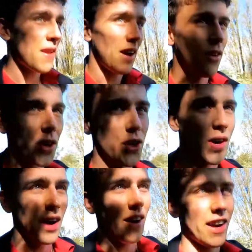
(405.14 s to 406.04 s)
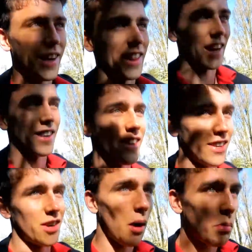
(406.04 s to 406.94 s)
I'm not sure how likely that is.
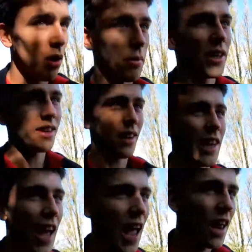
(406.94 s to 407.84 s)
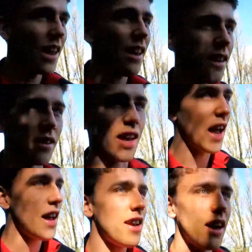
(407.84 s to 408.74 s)
That's not a promise in any to
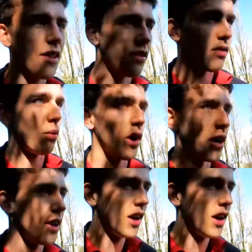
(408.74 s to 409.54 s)
any length of the word.